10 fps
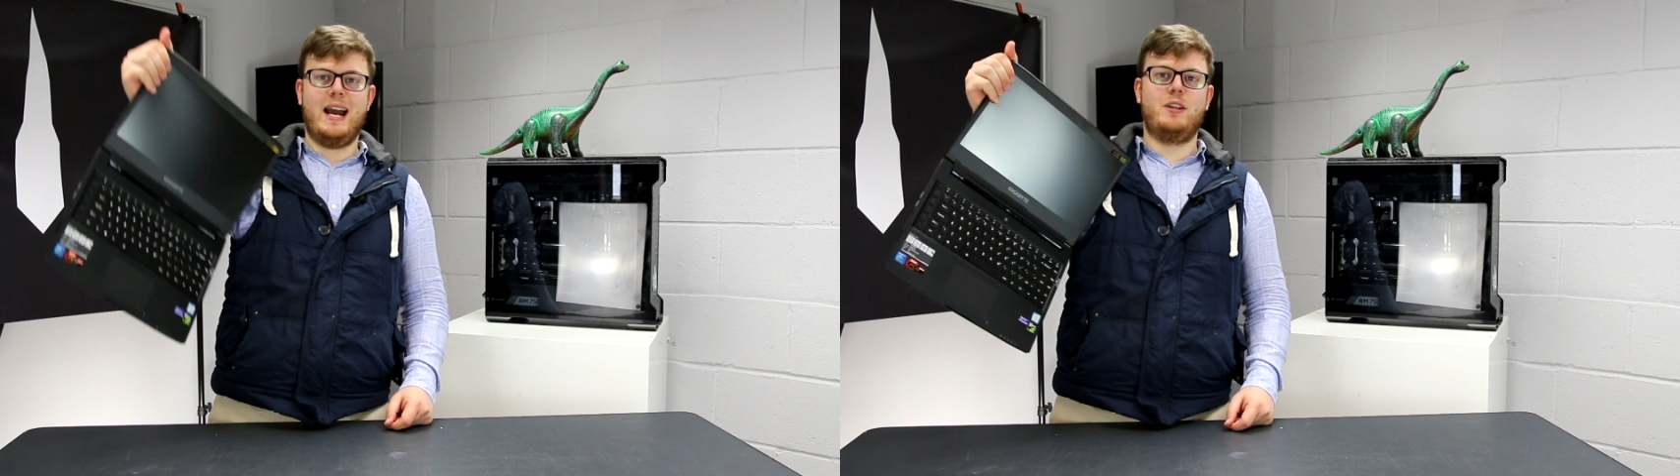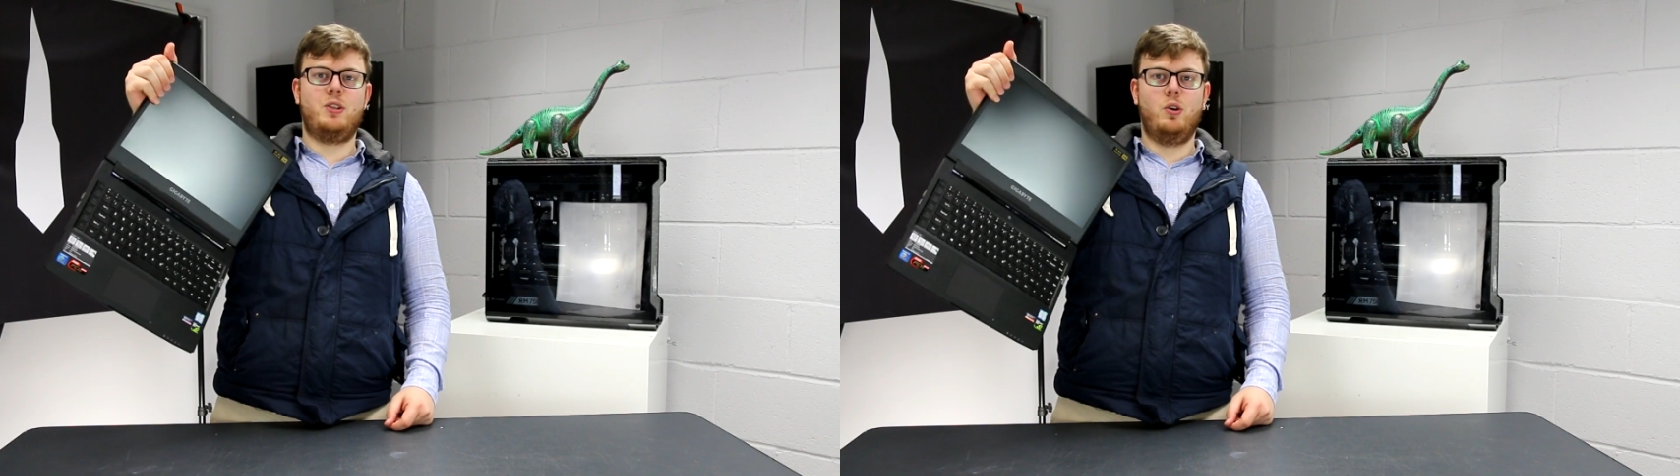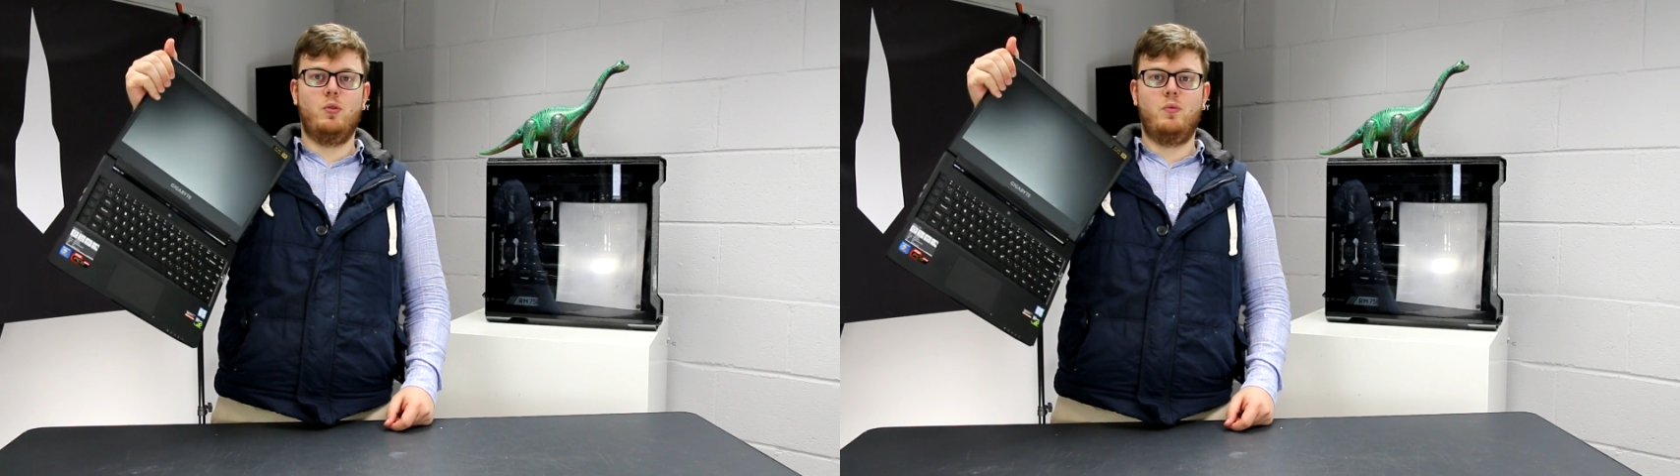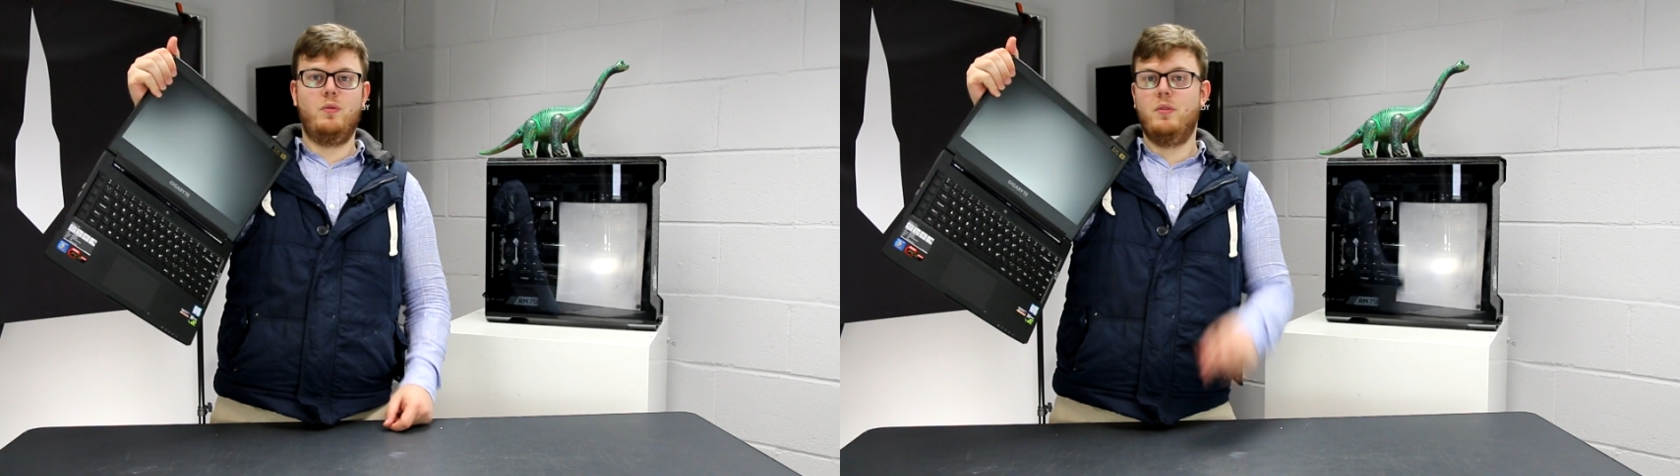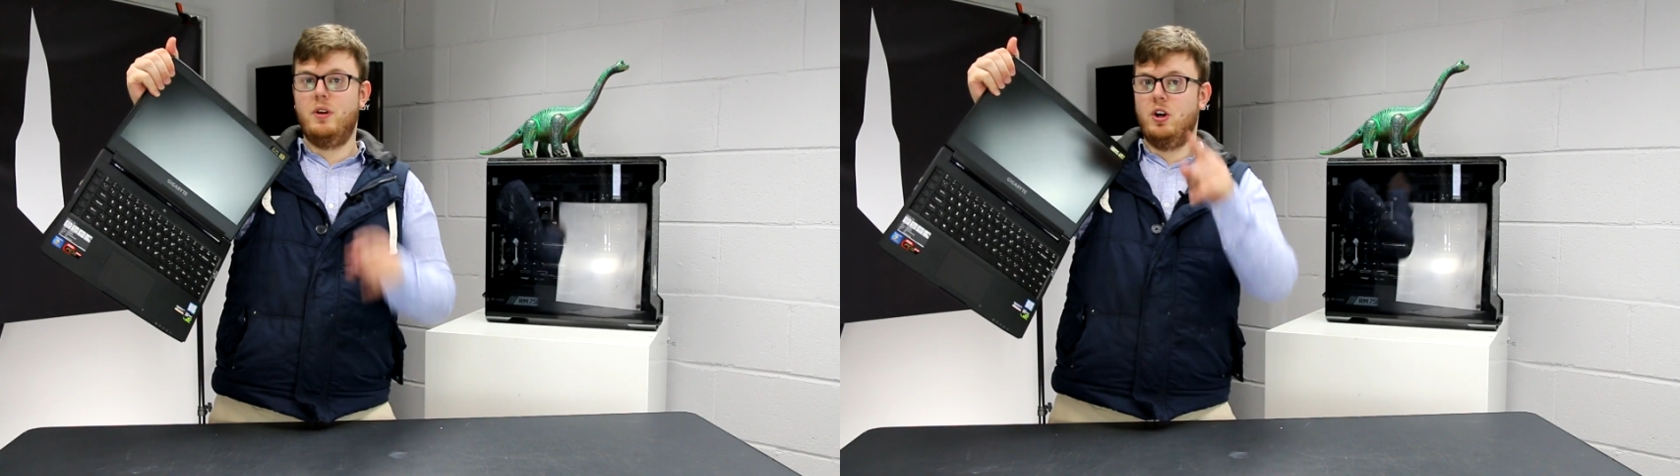at all.
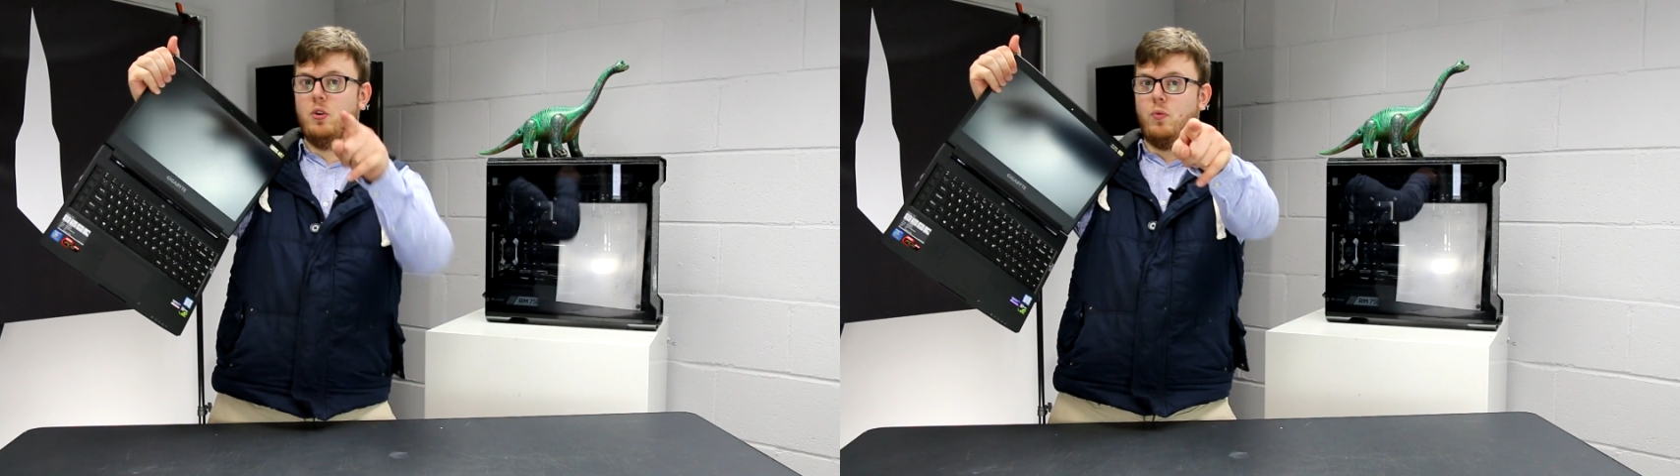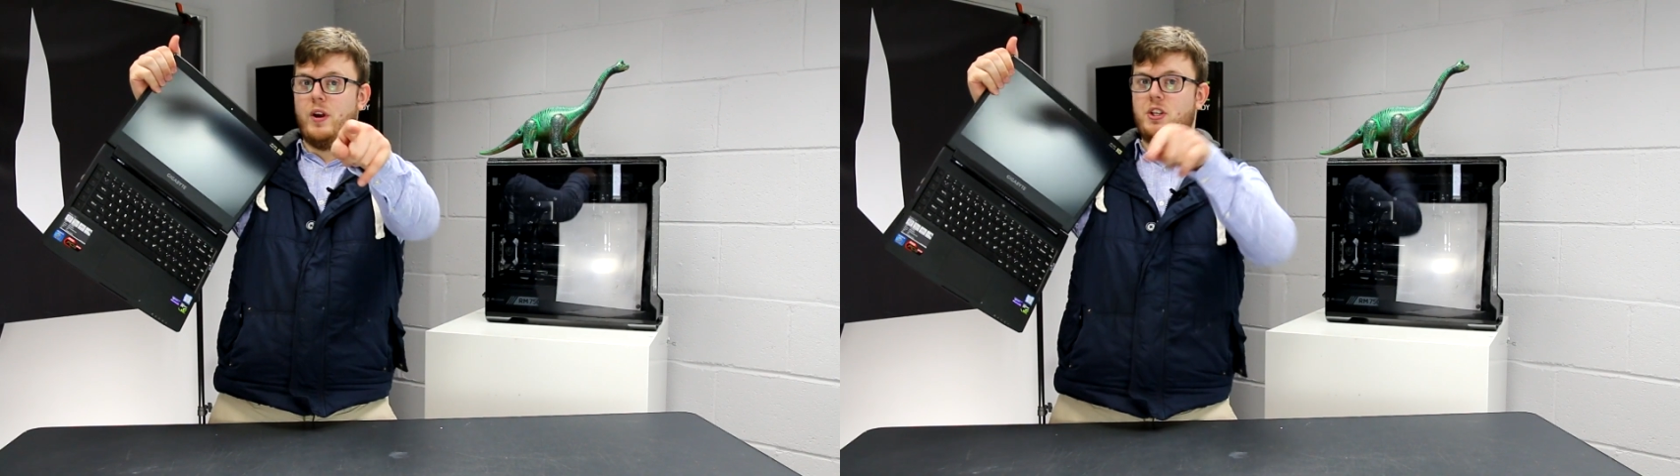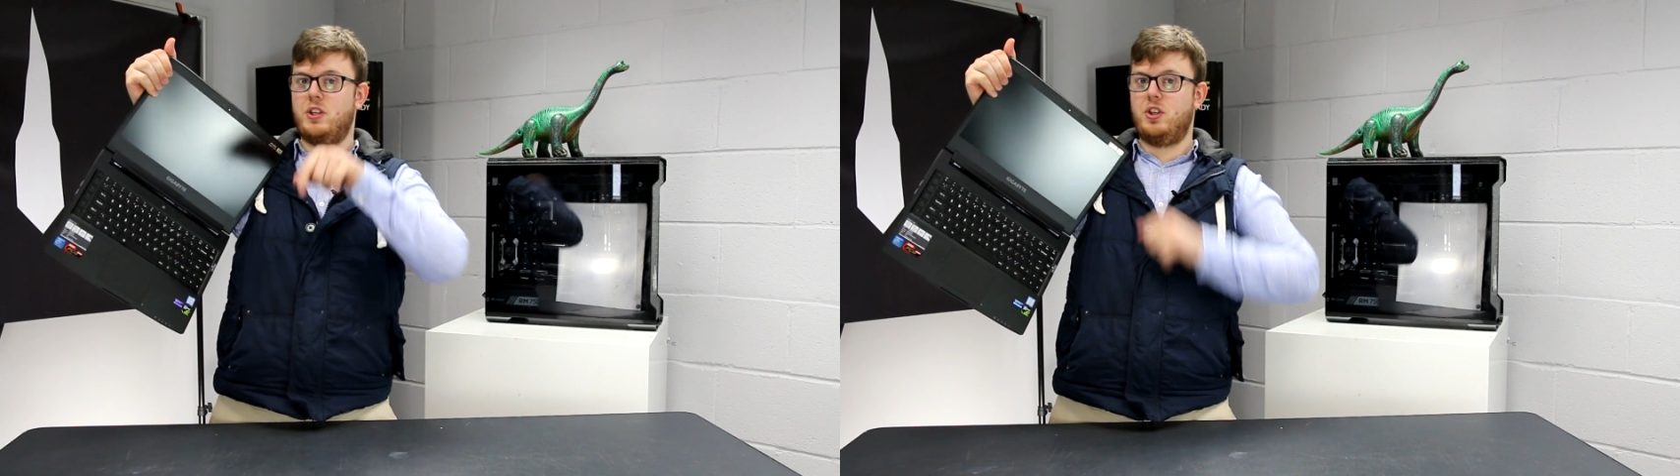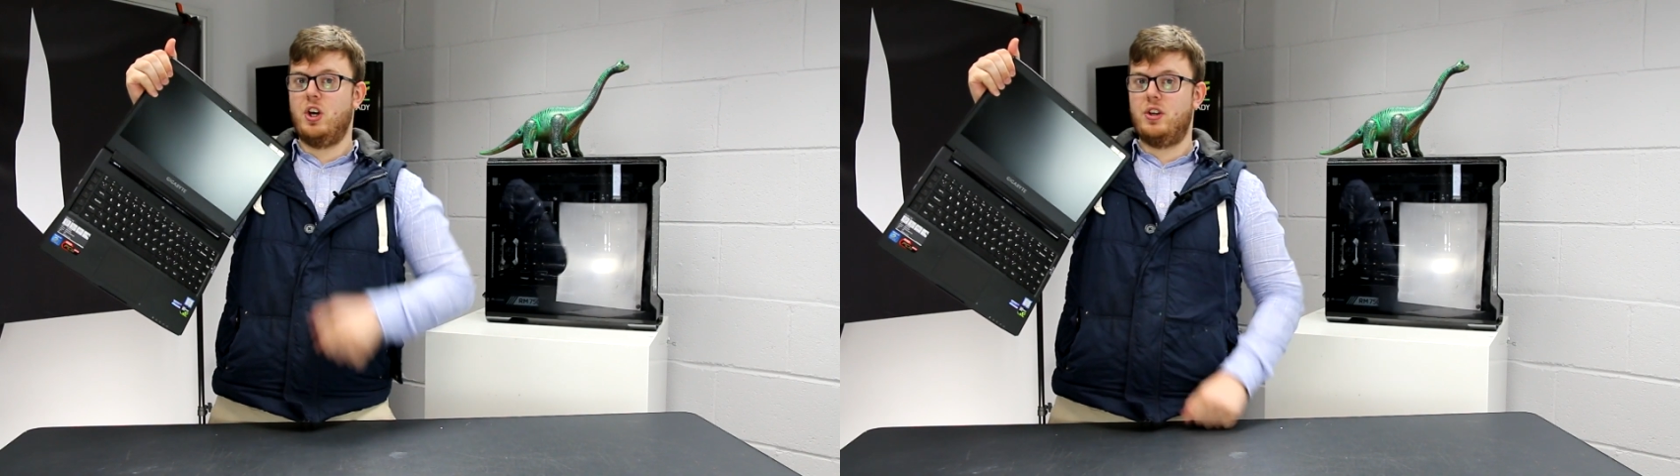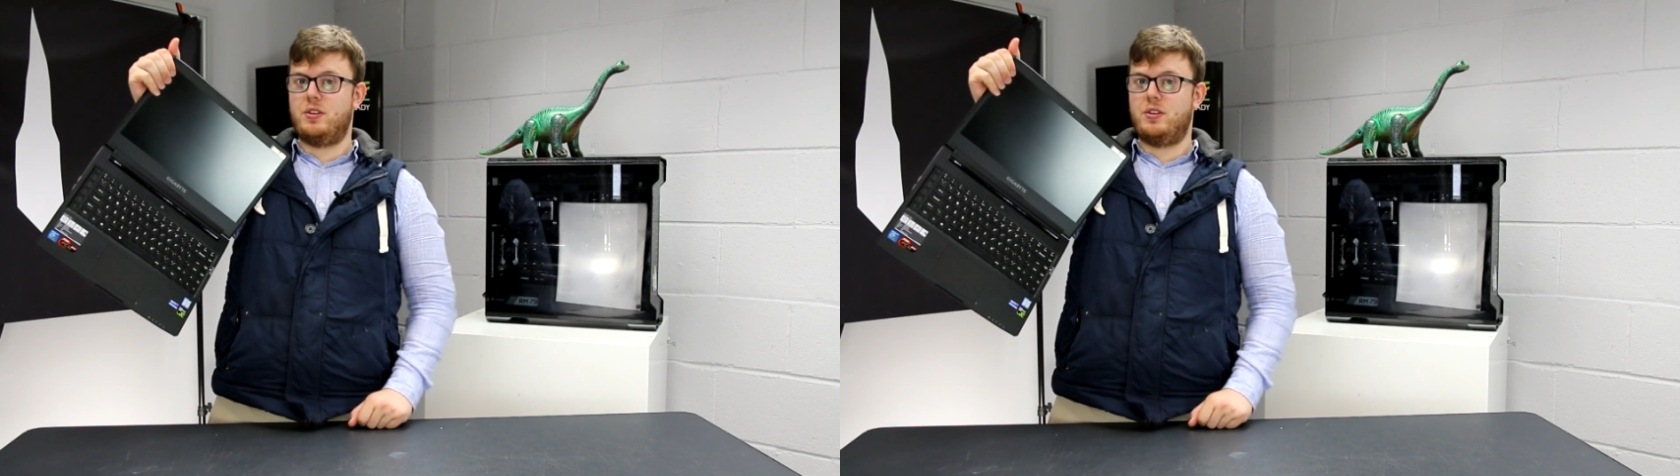which is good.